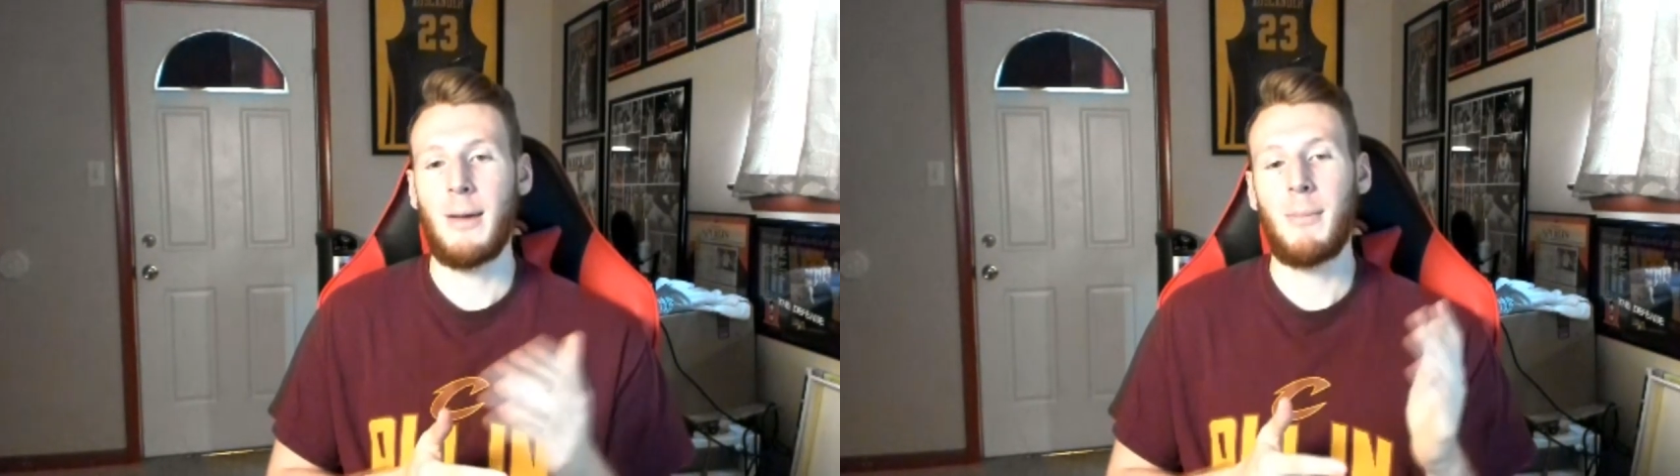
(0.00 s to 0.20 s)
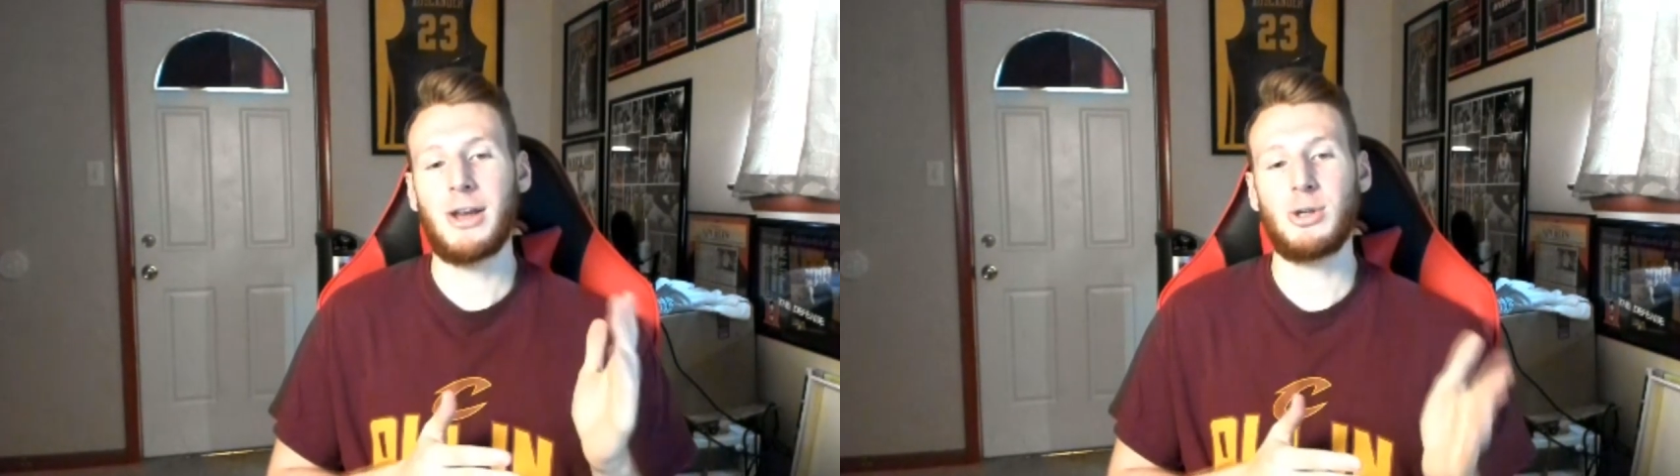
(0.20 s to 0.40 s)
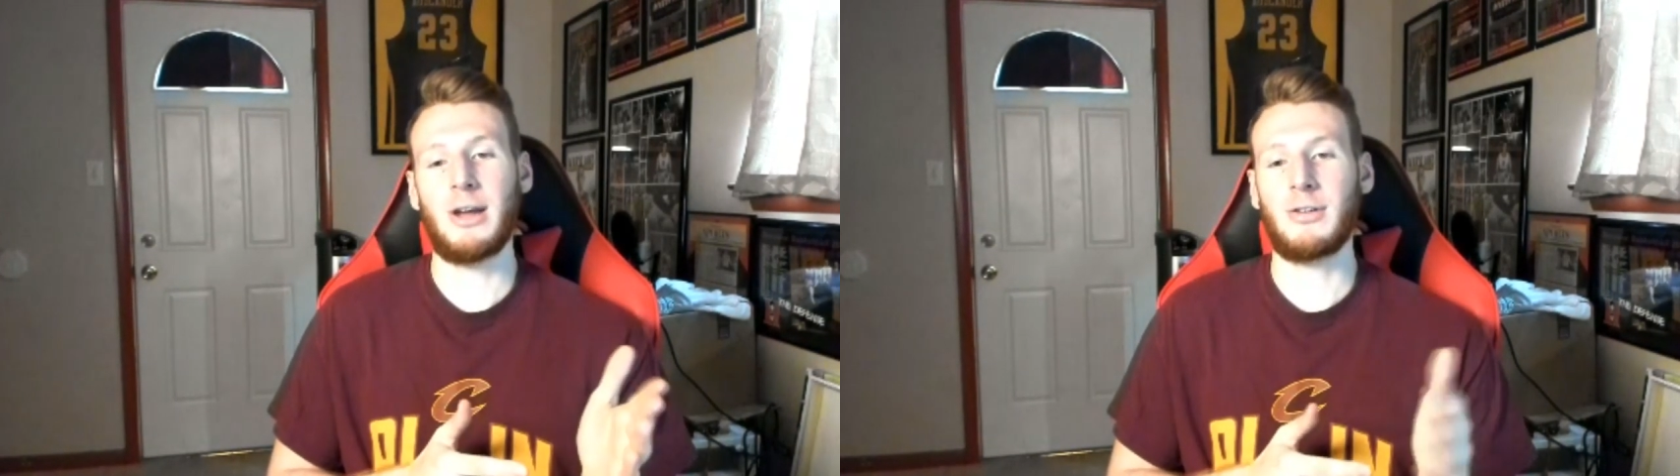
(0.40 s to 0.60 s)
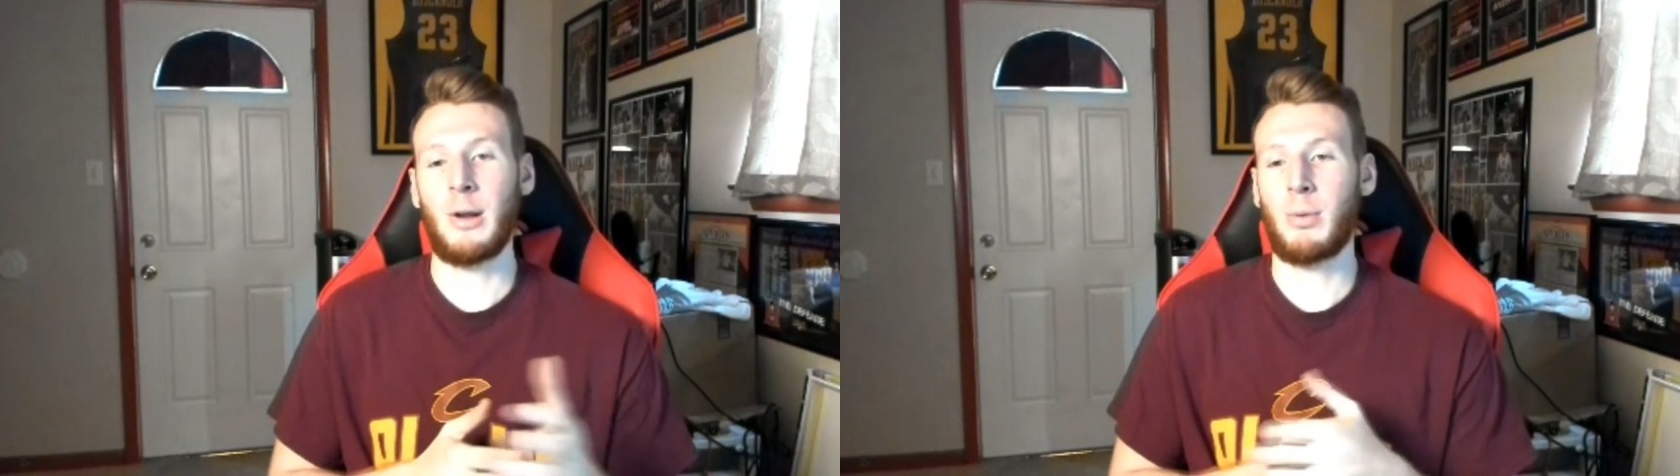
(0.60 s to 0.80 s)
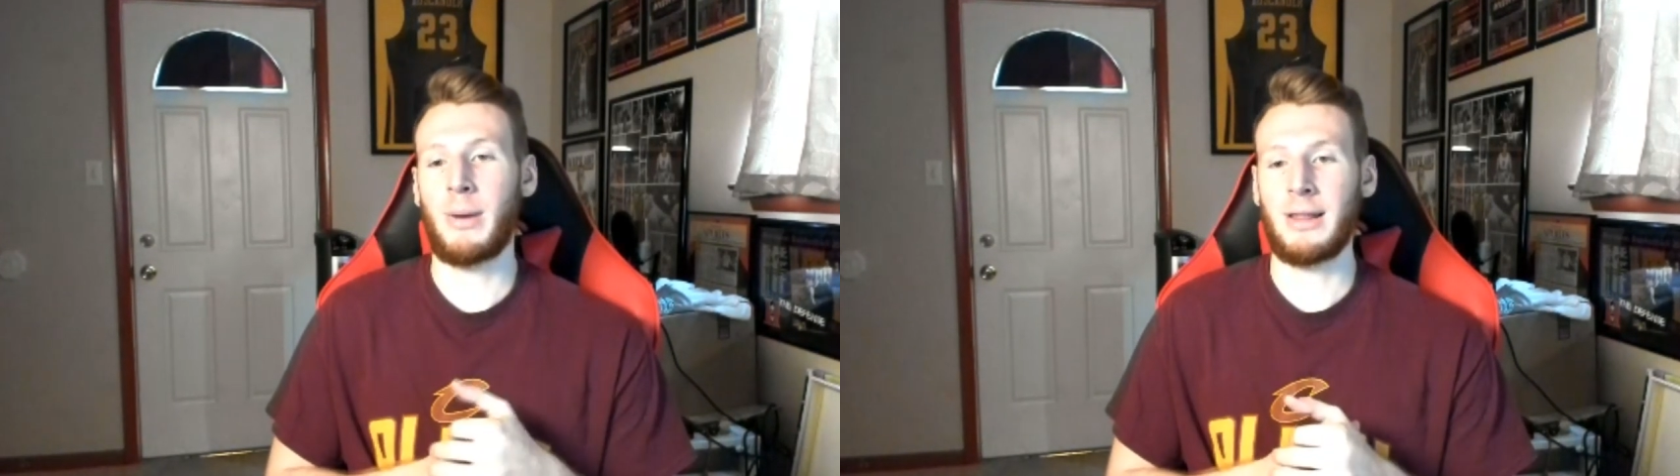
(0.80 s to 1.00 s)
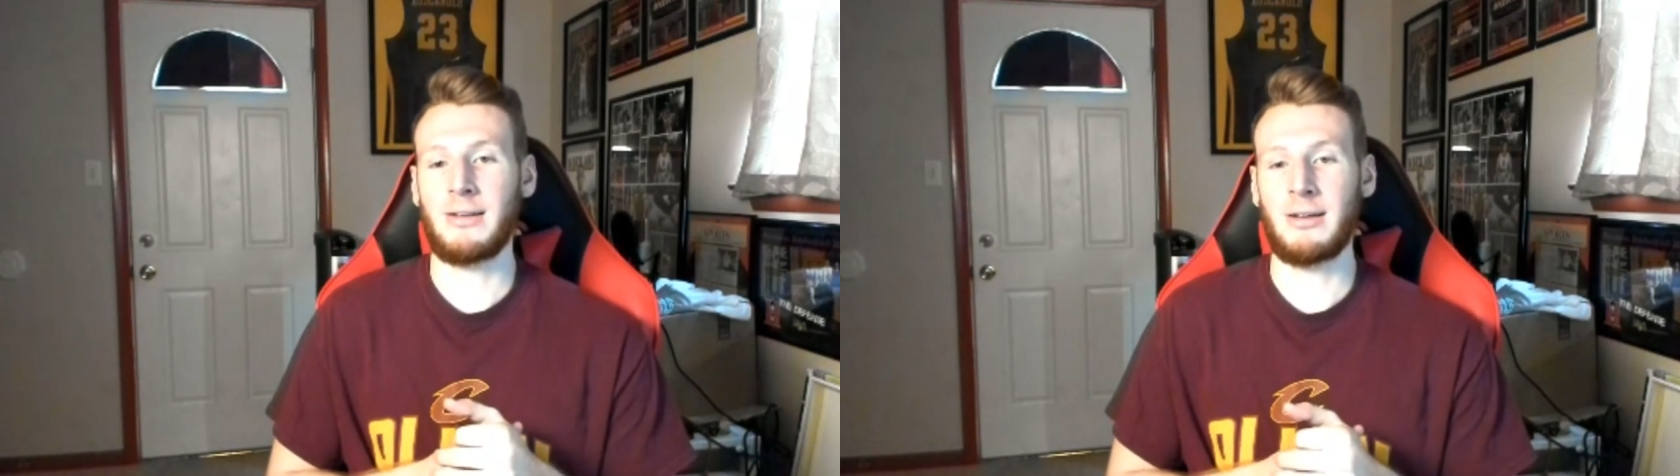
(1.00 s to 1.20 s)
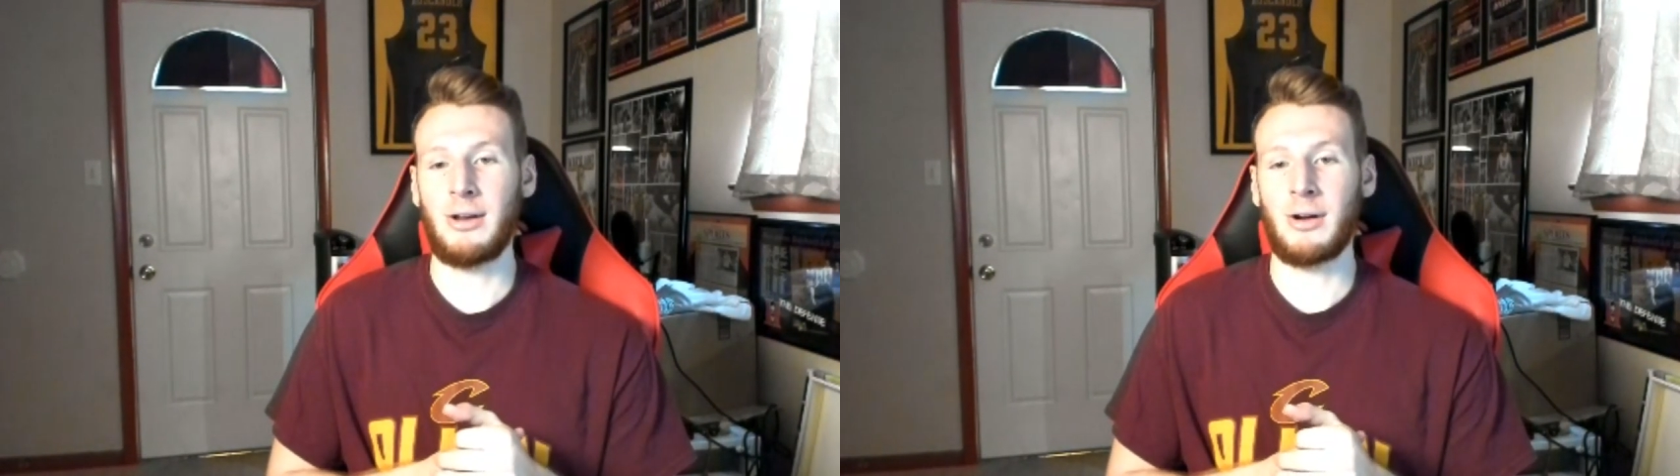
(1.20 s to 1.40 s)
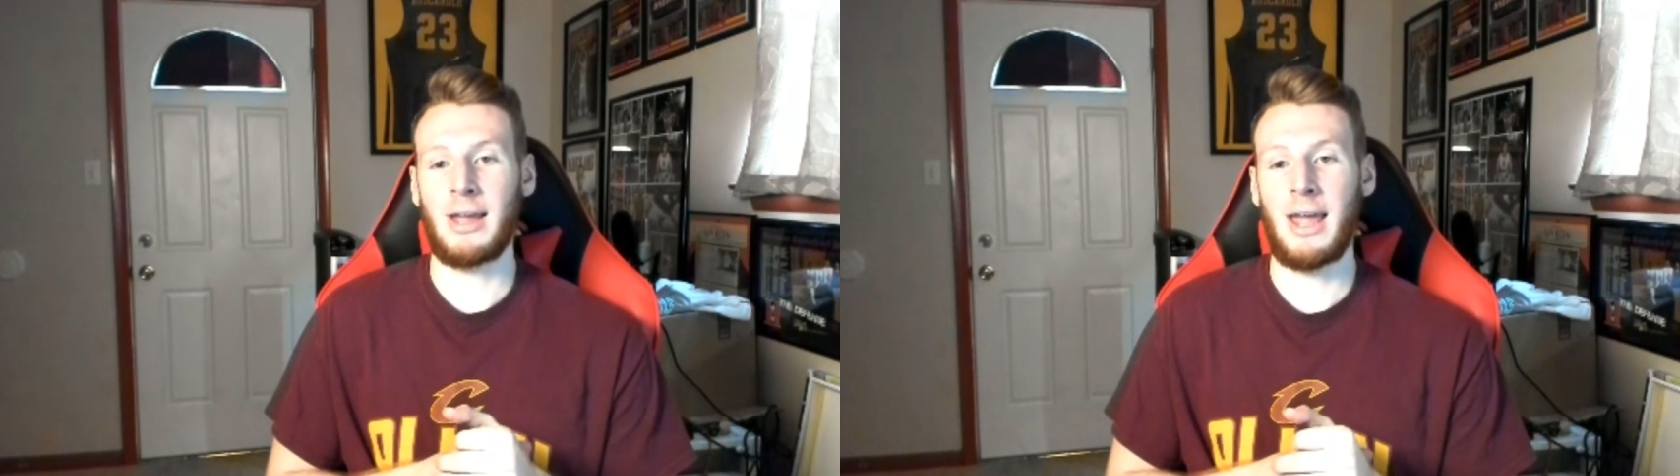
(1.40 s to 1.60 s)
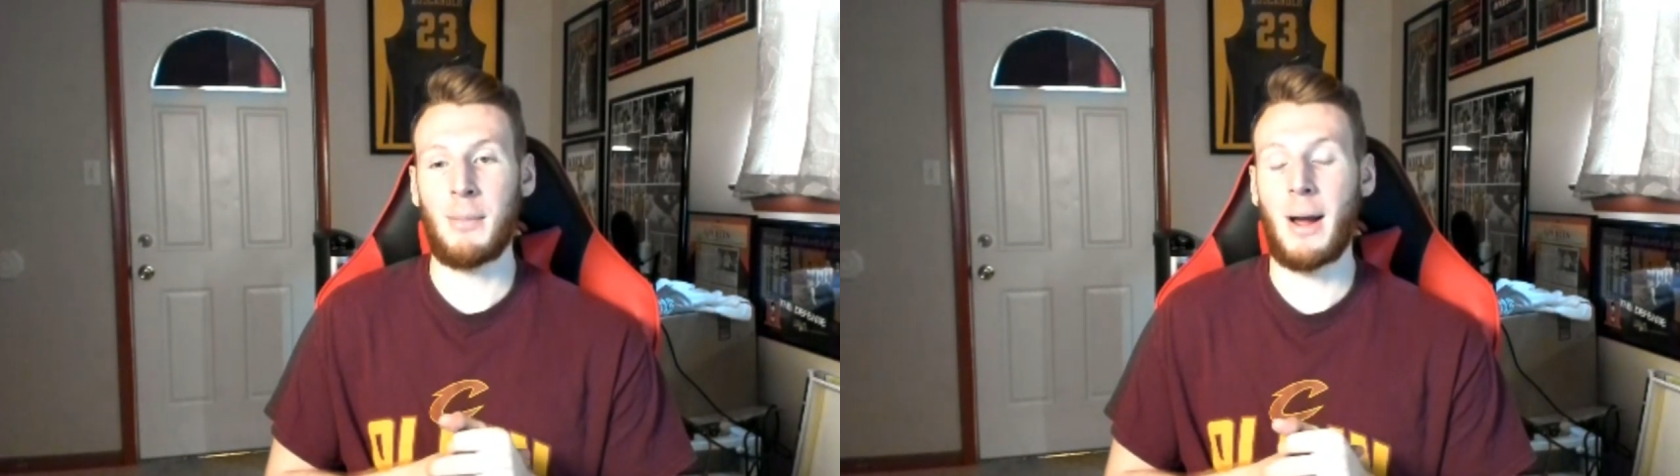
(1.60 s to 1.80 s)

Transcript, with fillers: make sure you guys are implementing this into your game.